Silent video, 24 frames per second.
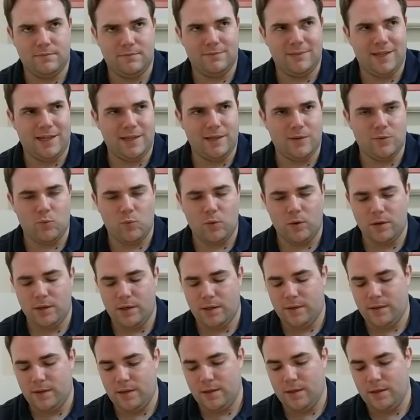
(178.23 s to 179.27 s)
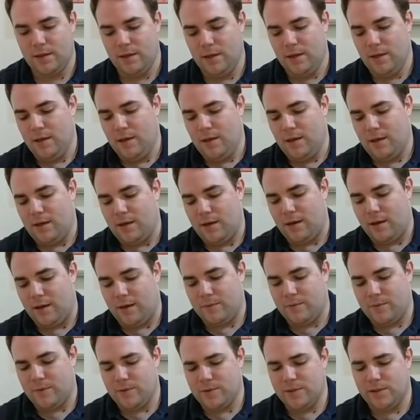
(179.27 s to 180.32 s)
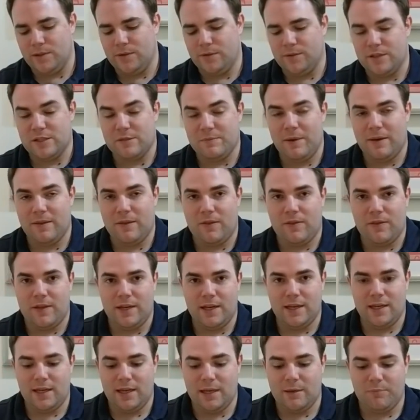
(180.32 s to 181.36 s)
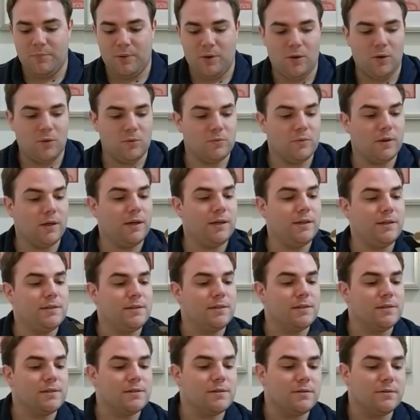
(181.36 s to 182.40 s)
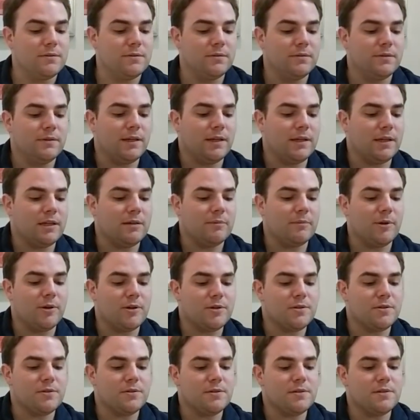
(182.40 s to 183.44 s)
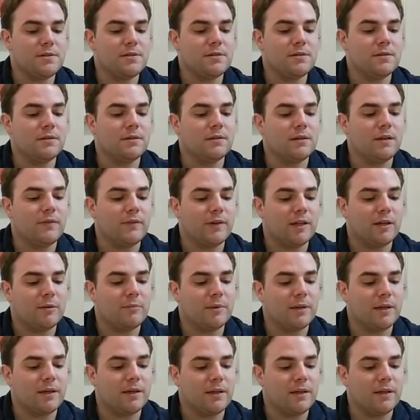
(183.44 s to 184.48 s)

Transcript: 91, I think. There was a little dismay that they didn't get Paul Rudd to do any commercials, given how big